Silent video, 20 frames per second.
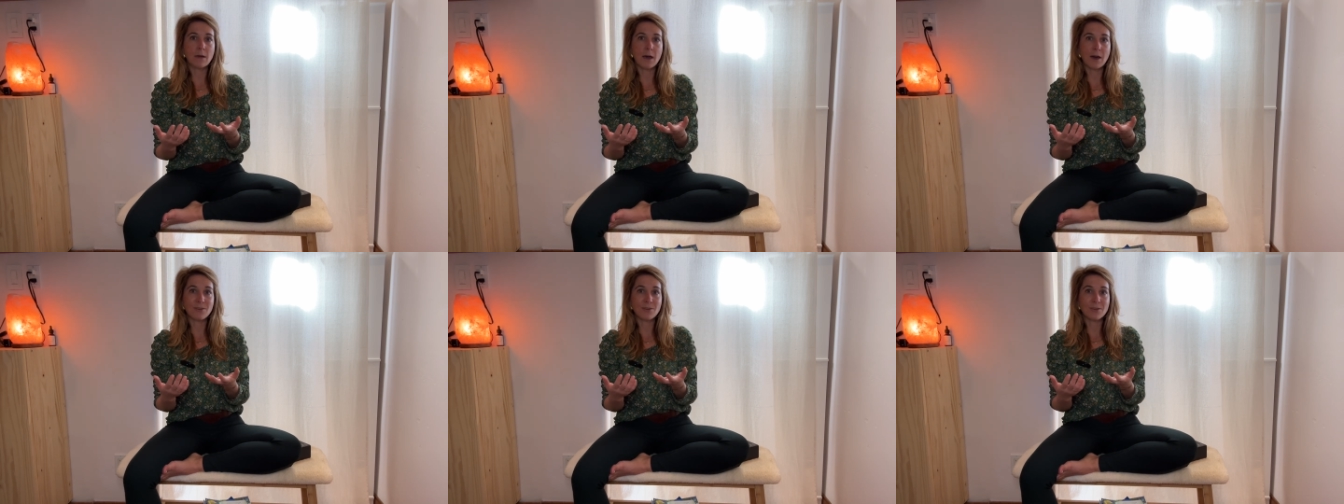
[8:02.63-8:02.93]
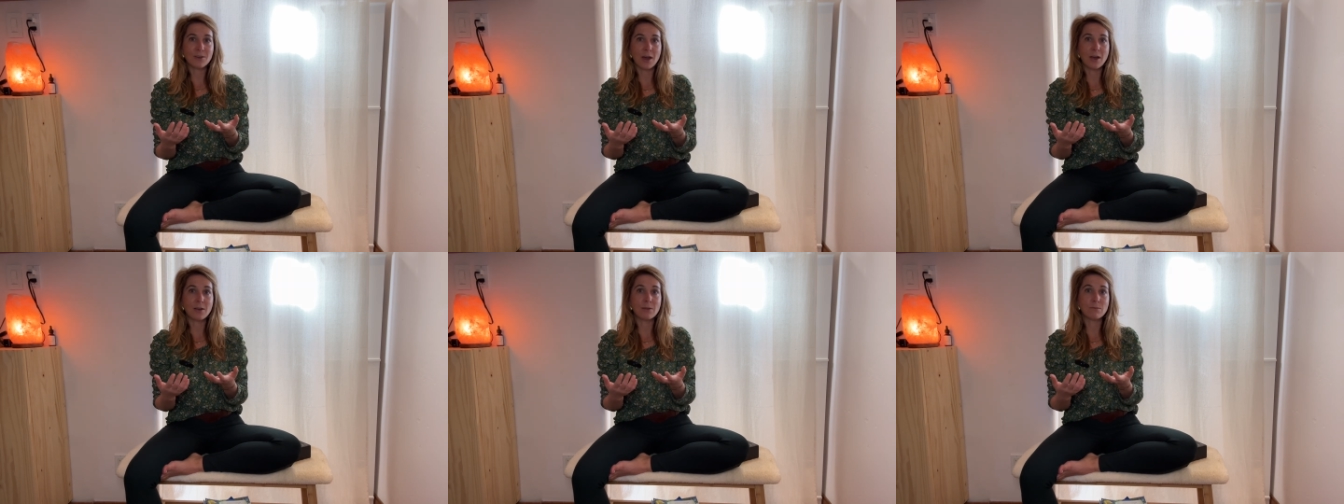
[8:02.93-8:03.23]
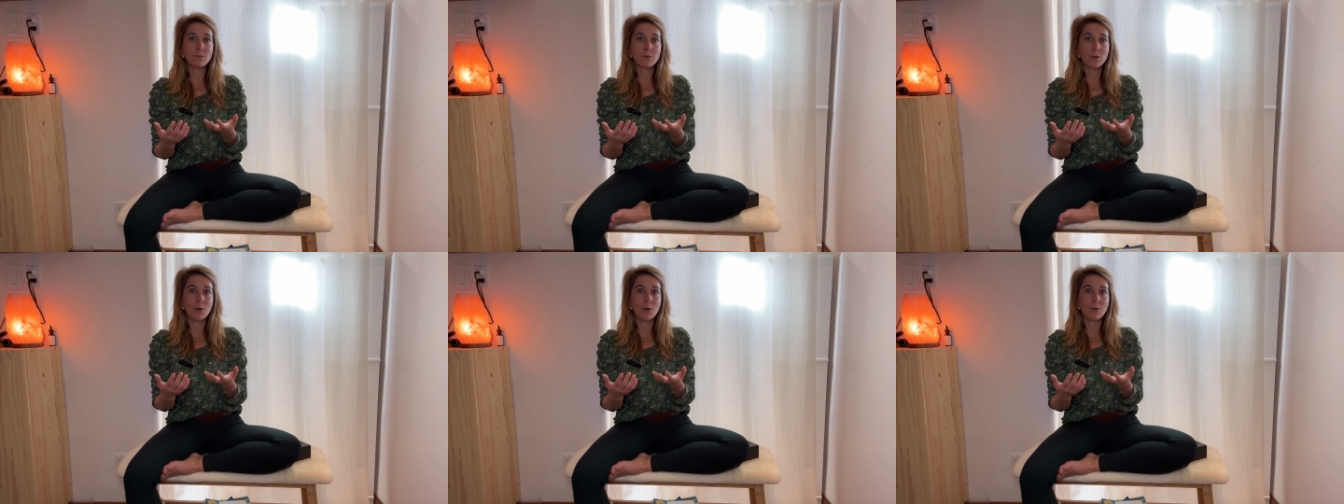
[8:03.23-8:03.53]
how to kind of
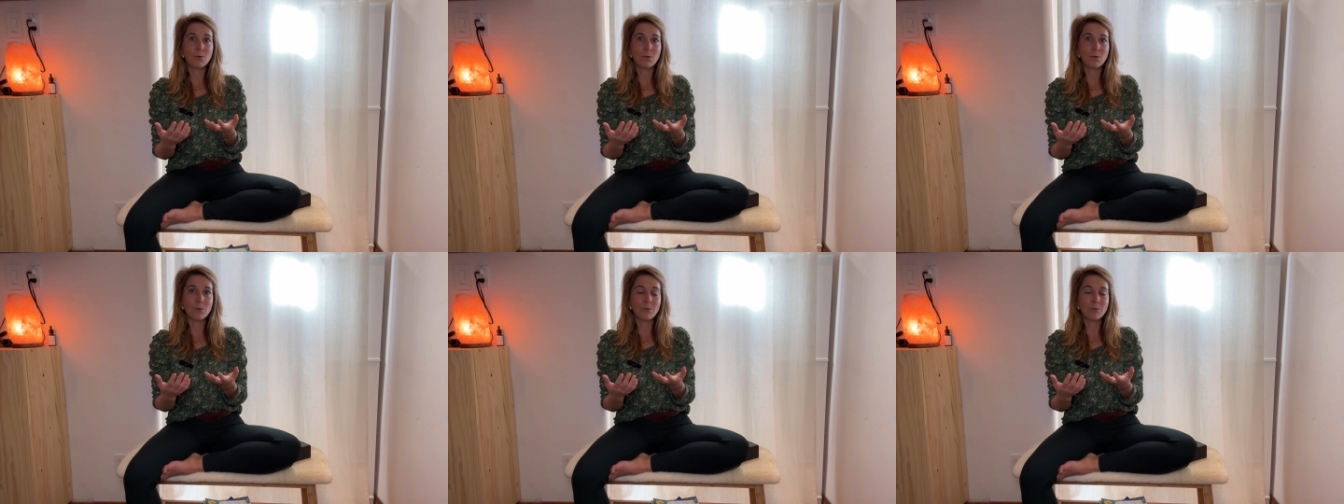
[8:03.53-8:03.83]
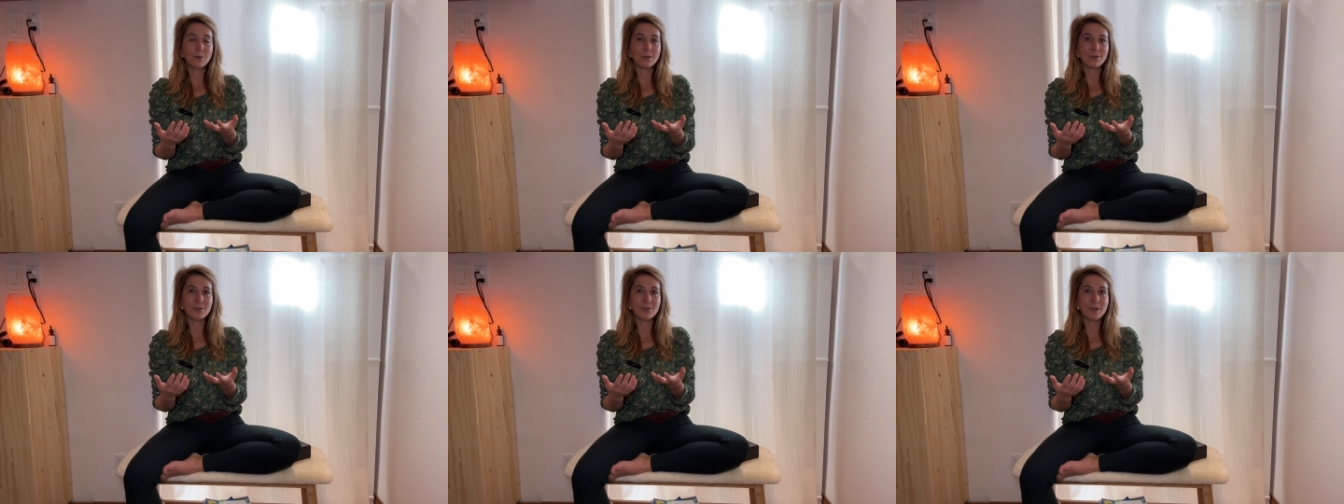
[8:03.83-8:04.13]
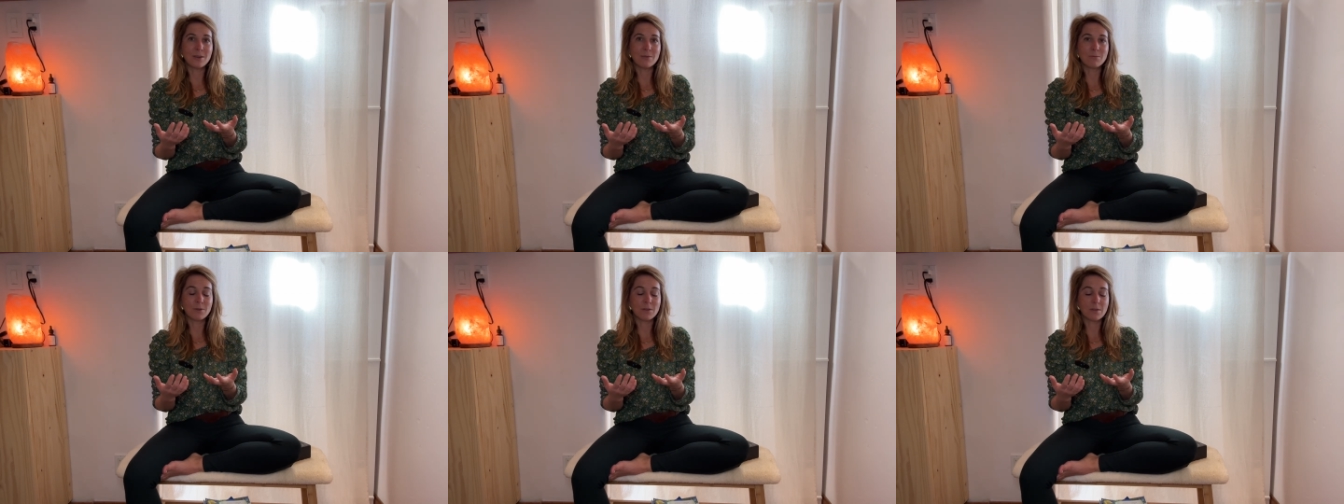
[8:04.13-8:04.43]
know when you're
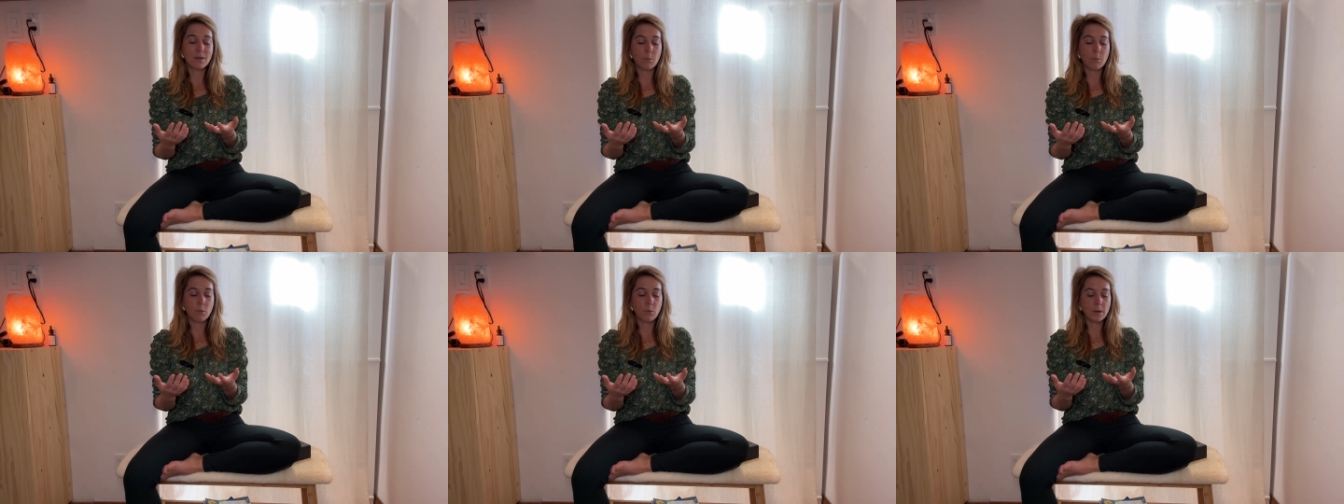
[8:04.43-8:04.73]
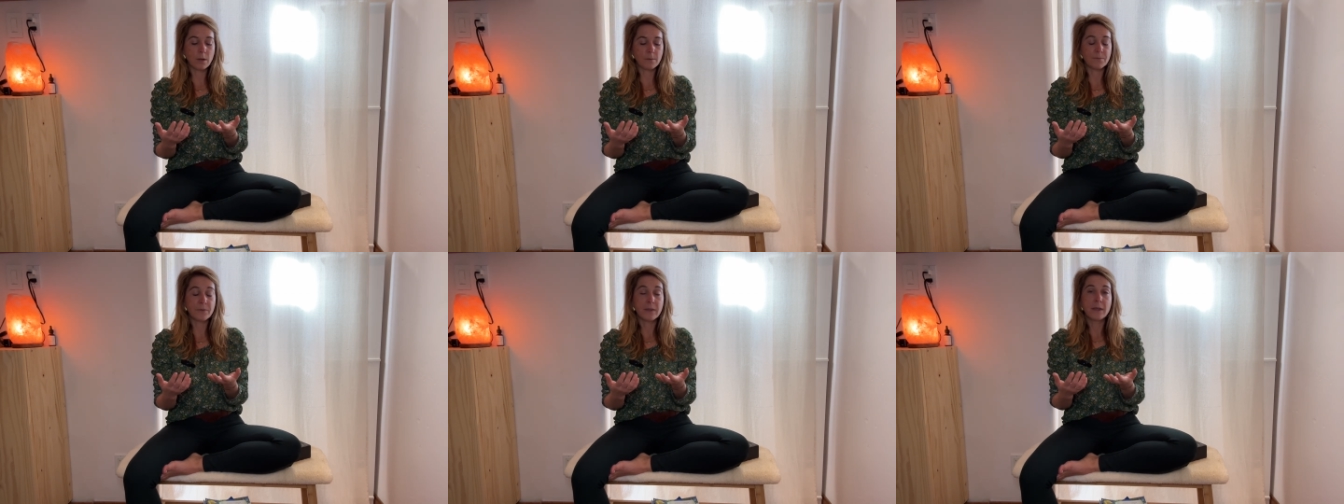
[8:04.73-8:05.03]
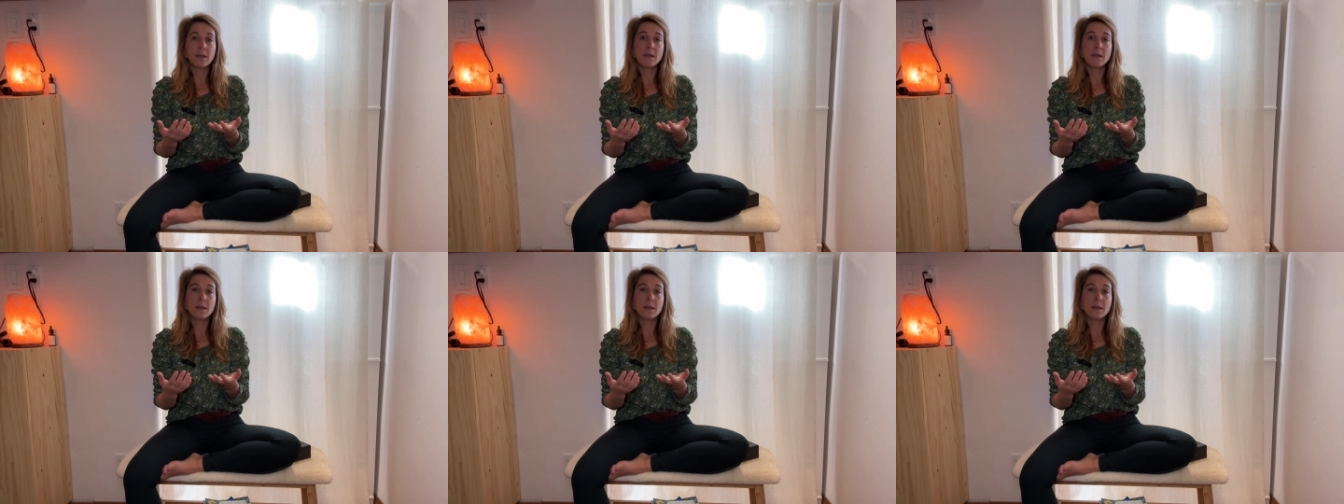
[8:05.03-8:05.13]
done with that point,